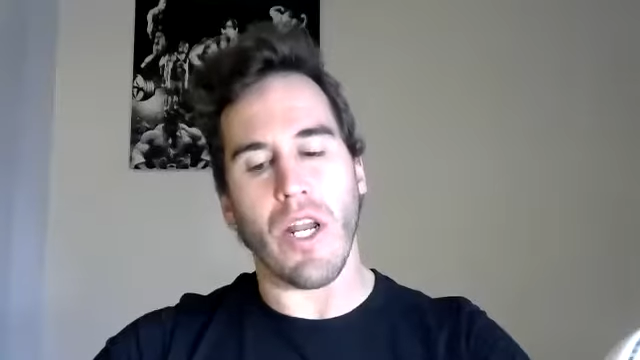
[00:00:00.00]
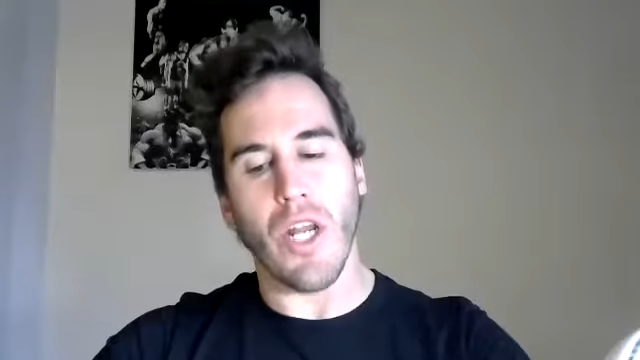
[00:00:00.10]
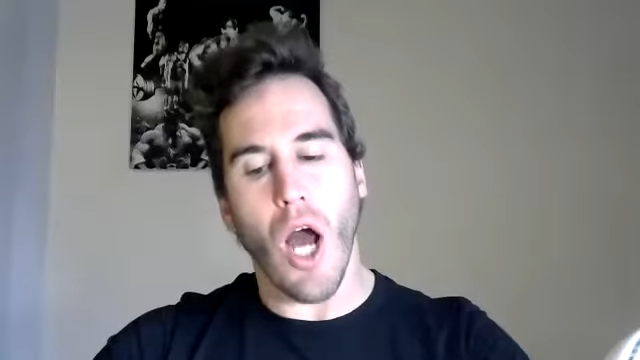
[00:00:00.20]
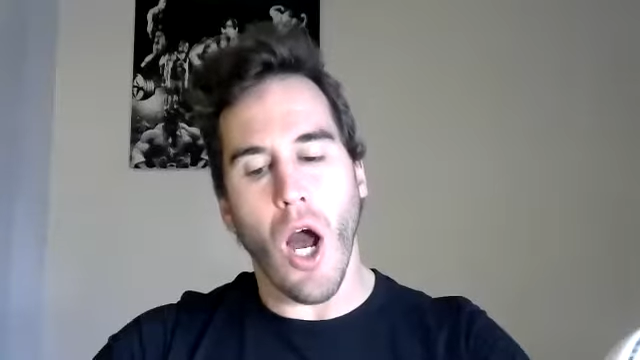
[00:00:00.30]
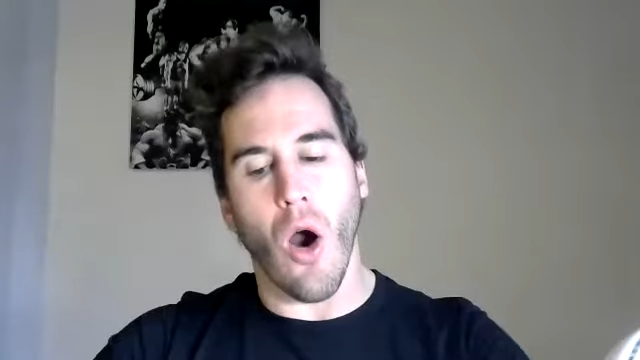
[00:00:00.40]
to
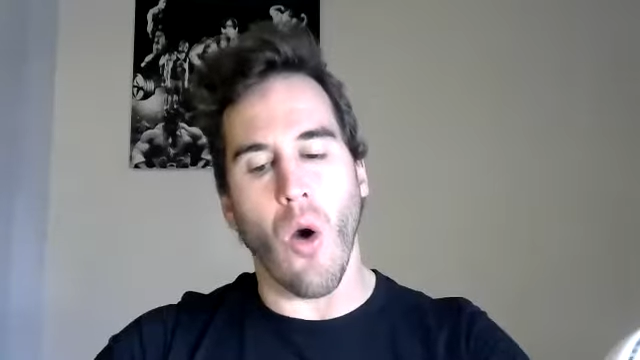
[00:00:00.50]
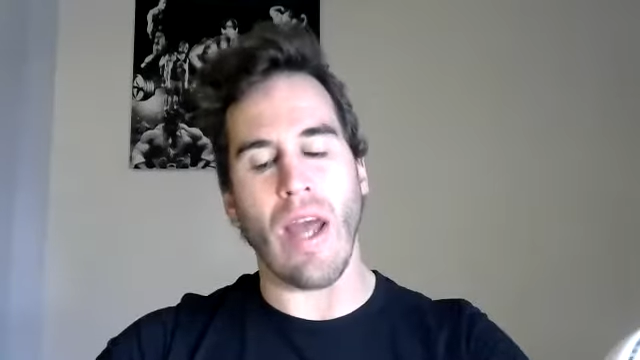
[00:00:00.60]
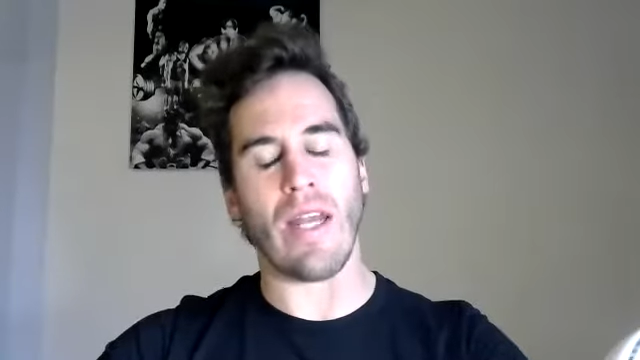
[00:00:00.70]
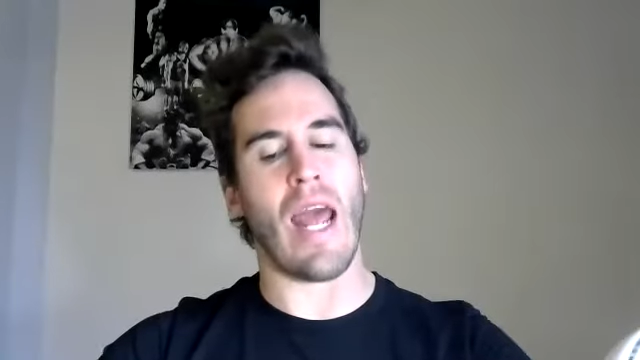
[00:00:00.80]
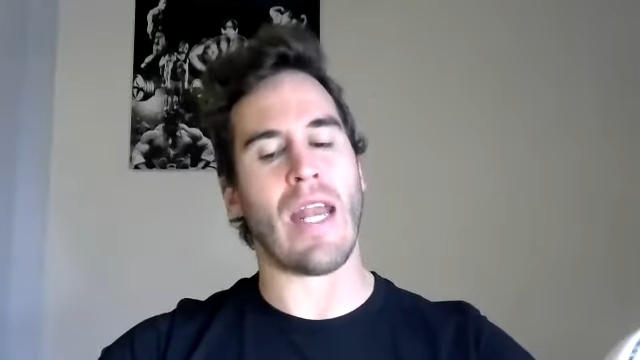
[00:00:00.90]
know,
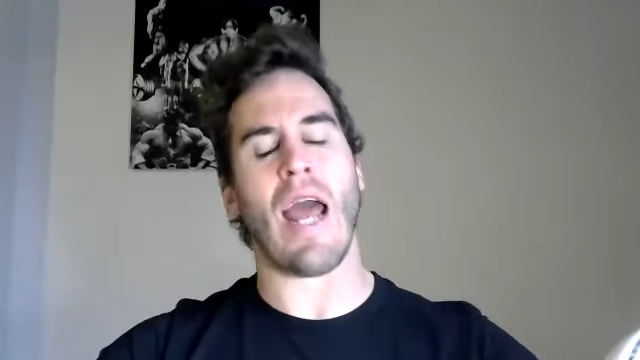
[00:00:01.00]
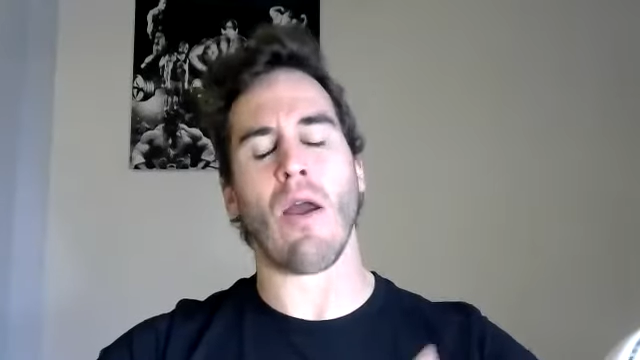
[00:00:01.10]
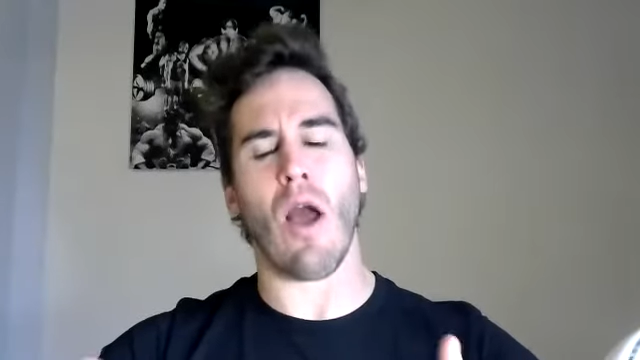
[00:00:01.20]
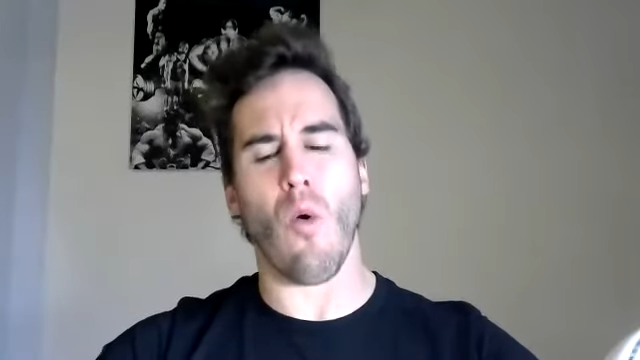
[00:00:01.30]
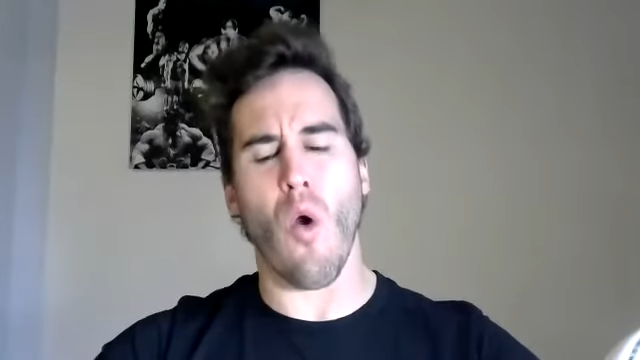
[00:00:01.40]

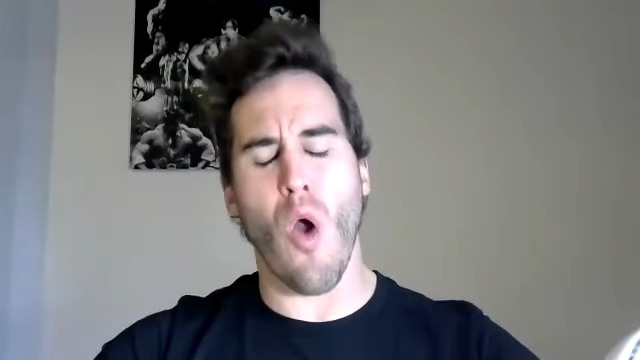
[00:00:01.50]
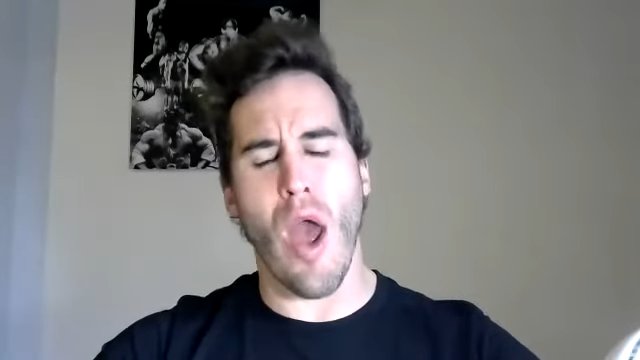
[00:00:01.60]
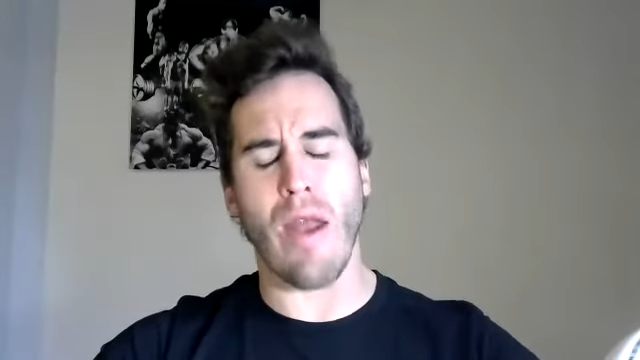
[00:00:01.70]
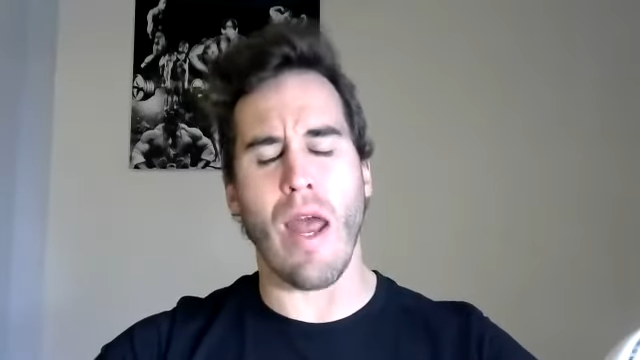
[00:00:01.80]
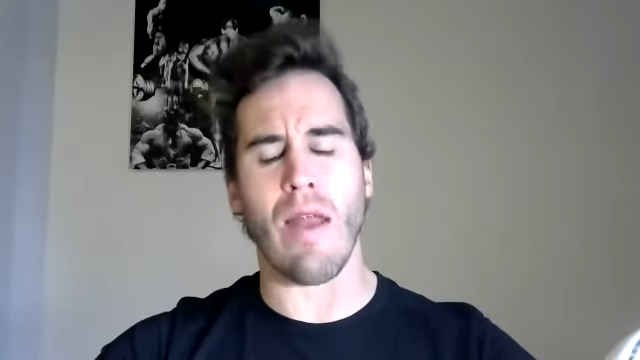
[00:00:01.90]

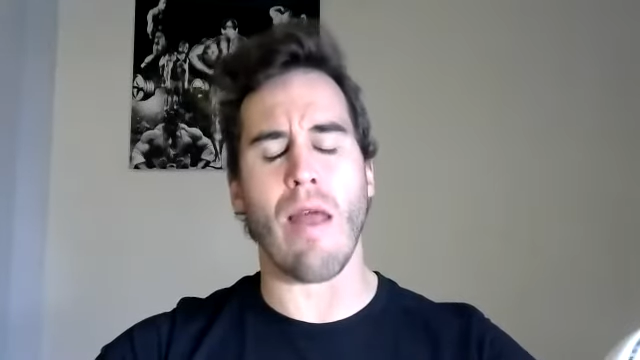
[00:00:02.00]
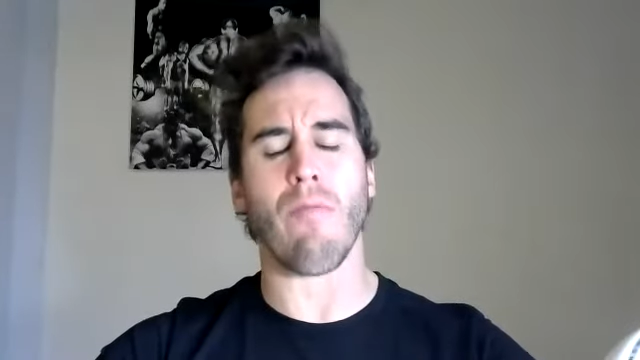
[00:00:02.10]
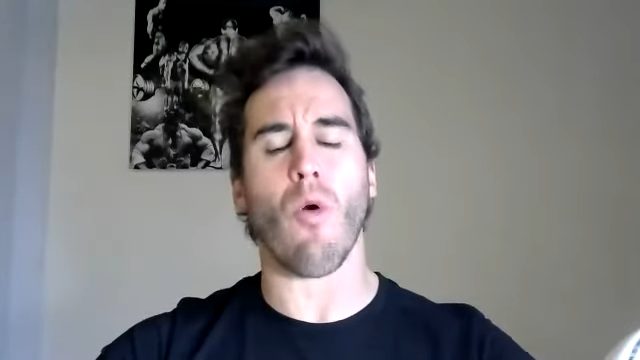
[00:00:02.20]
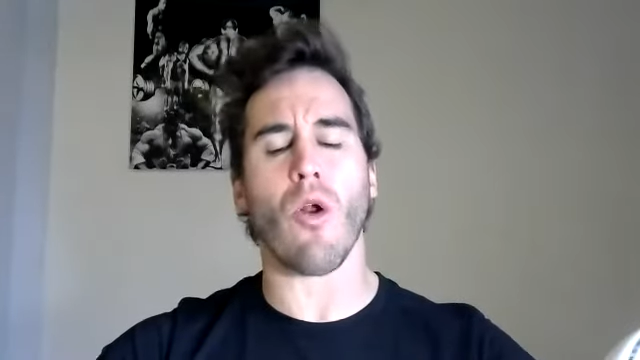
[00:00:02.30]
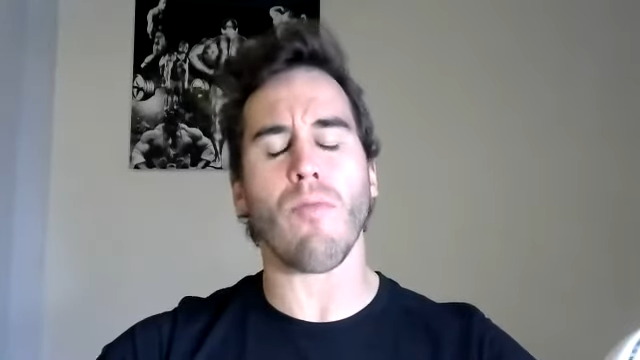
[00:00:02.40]
and
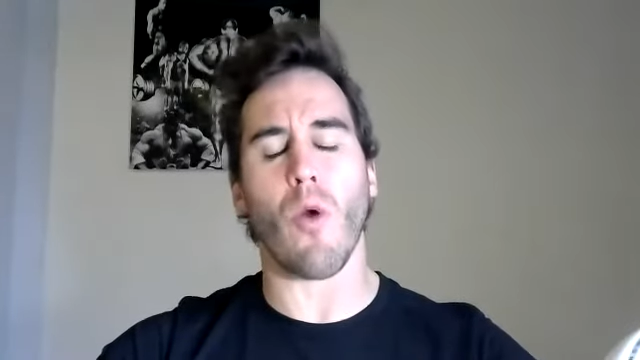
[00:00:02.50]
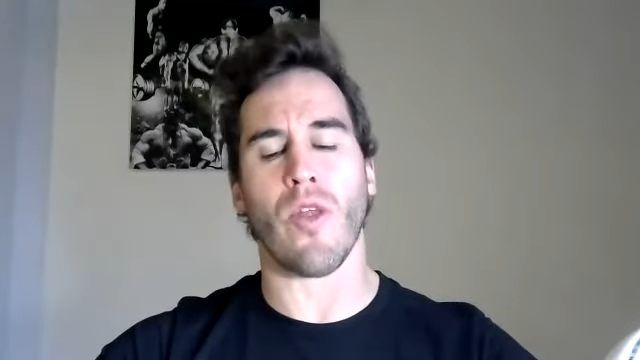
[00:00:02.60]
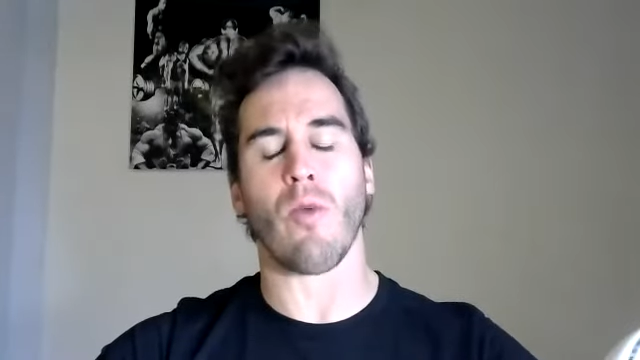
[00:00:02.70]
more importantly,